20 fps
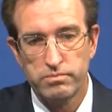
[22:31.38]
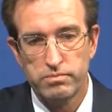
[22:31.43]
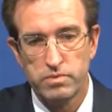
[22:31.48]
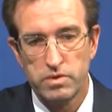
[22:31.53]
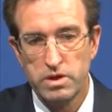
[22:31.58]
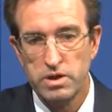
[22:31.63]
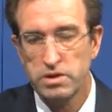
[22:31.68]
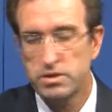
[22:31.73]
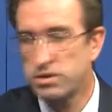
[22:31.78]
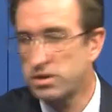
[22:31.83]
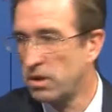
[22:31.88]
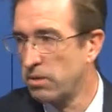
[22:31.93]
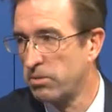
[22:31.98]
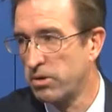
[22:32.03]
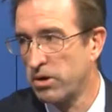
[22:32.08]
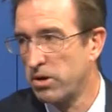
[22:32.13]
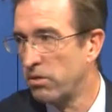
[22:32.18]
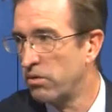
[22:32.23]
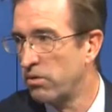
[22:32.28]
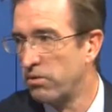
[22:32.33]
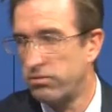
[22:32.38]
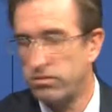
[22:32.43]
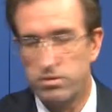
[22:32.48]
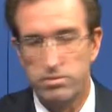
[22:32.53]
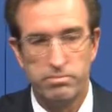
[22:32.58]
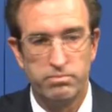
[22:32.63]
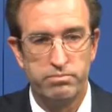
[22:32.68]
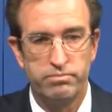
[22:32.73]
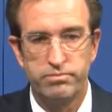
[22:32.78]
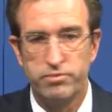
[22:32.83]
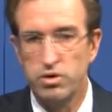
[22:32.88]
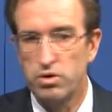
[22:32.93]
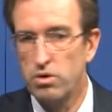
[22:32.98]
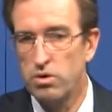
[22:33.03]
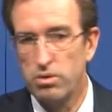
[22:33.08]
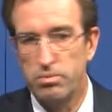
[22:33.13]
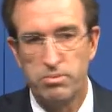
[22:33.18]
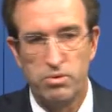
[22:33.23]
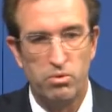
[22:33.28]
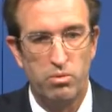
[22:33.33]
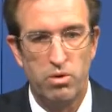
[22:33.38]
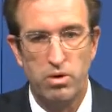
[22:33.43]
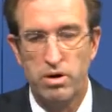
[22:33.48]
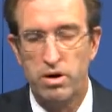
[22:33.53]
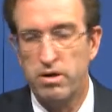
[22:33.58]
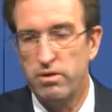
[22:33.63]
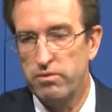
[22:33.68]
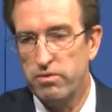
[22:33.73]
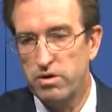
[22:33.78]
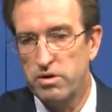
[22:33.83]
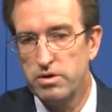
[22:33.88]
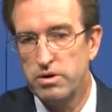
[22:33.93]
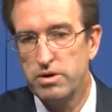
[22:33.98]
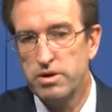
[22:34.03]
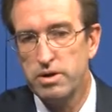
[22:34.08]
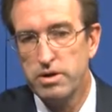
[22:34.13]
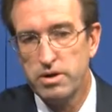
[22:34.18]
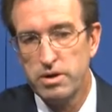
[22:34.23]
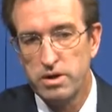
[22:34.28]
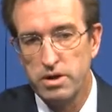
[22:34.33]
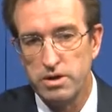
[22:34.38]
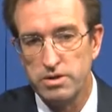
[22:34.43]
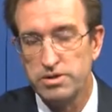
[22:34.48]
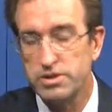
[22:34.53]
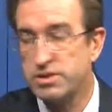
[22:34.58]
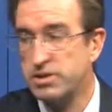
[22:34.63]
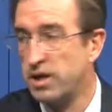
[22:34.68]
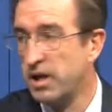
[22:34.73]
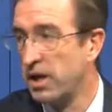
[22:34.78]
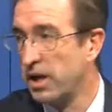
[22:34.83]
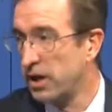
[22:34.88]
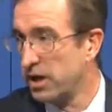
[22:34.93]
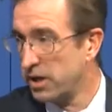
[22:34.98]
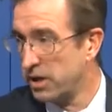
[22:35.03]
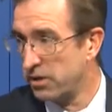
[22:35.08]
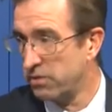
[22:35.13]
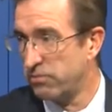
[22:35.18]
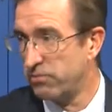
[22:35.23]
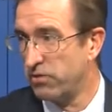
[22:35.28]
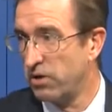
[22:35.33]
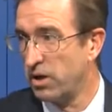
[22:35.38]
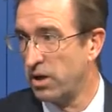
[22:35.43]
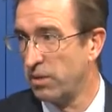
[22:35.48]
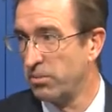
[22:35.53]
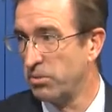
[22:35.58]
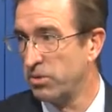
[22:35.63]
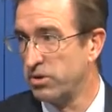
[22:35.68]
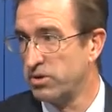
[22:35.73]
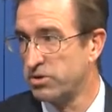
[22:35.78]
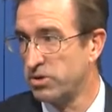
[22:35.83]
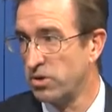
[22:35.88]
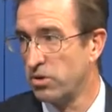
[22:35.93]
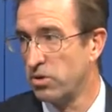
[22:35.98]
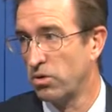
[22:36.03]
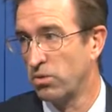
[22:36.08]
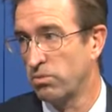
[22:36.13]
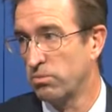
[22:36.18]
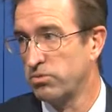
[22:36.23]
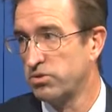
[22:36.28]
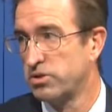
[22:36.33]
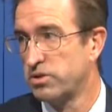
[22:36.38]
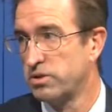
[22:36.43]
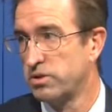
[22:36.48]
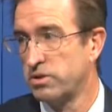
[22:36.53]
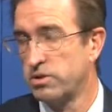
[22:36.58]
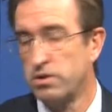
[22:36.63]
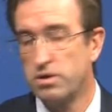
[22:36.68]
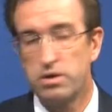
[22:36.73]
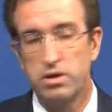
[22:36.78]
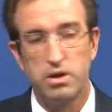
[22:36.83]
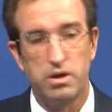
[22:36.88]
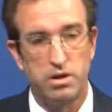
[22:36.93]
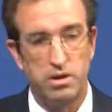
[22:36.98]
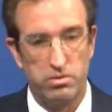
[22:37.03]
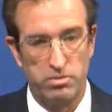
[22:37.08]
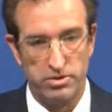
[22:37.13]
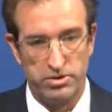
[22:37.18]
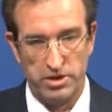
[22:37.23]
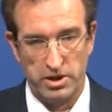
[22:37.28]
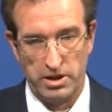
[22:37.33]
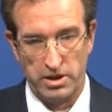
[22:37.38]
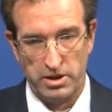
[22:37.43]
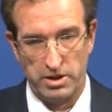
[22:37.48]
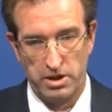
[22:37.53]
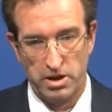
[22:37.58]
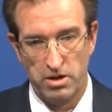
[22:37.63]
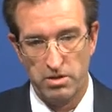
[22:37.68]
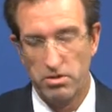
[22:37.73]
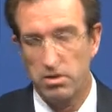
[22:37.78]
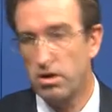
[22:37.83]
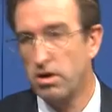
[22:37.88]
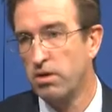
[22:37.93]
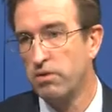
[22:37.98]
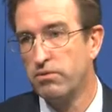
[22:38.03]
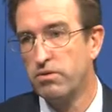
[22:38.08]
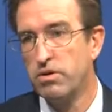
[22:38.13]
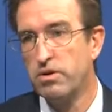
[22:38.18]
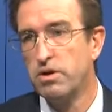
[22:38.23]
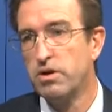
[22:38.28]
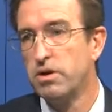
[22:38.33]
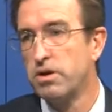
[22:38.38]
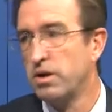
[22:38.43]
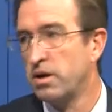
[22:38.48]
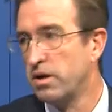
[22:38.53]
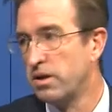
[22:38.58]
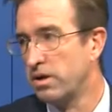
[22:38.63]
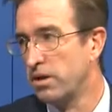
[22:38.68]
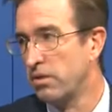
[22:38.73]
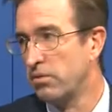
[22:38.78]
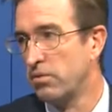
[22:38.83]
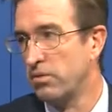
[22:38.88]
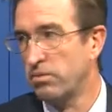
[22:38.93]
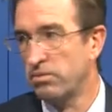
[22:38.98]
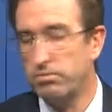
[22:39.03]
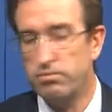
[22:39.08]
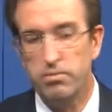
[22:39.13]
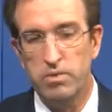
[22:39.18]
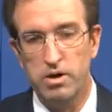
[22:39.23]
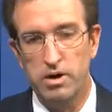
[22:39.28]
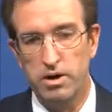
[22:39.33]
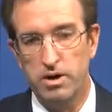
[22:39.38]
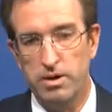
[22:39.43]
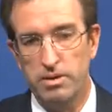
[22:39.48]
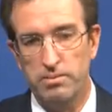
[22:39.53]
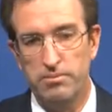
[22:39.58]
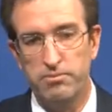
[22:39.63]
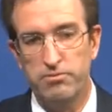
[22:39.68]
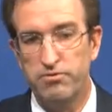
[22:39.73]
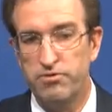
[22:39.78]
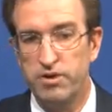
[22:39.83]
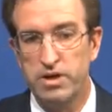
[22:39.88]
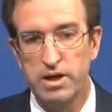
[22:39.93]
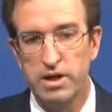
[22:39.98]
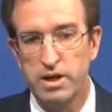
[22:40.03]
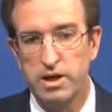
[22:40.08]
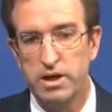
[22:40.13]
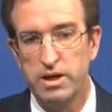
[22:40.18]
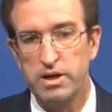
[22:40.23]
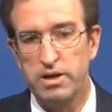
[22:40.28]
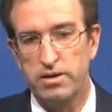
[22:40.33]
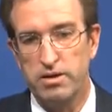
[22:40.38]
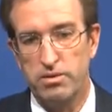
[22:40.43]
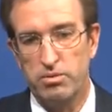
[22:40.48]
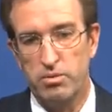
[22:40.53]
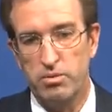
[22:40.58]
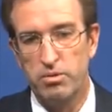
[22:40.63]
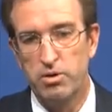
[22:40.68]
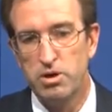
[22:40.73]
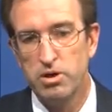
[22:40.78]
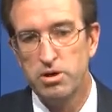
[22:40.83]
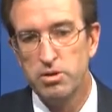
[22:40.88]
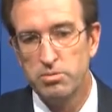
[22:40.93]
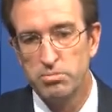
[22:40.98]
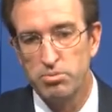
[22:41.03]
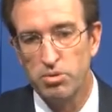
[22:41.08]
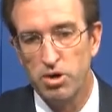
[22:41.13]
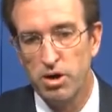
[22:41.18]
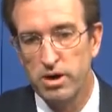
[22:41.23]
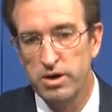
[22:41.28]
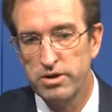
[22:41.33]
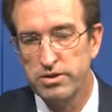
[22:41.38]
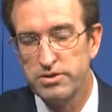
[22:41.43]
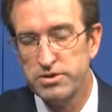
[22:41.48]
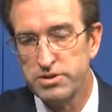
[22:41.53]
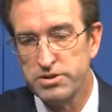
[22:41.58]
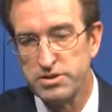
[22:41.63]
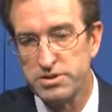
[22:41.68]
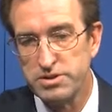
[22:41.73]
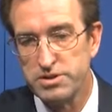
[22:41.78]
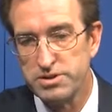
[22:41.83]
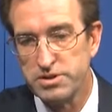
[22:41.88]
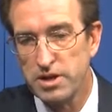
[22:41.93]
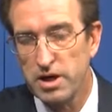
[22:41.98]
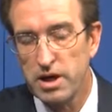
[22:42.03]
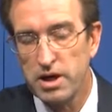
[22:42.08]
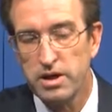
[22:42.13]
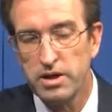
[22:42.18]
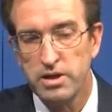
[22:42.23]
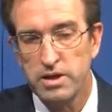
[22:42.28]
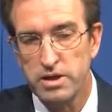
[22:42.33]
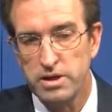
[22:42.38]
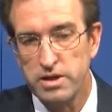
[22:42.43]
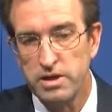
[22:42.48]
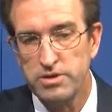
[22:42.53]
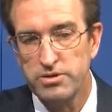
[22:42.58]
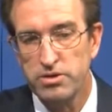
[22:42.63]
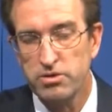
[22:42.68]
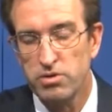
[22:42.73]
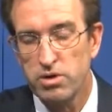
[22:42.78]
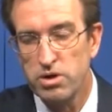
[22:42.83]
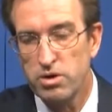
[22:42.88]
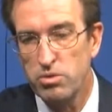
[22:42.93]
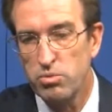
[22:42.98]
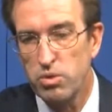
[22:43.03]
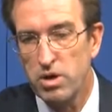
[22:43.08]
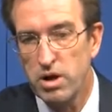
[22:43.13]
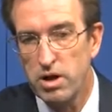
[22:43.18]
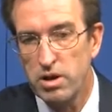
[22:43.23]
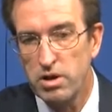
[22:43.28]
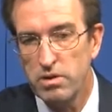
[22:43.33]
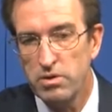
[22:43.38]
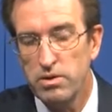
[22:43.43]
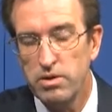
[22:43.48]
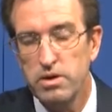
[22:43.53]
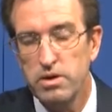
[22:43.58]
kids coming over from Europe or wherever and staying in families' homes, and they were taken care of, and they were fed, and they were brought into the society and integrated well.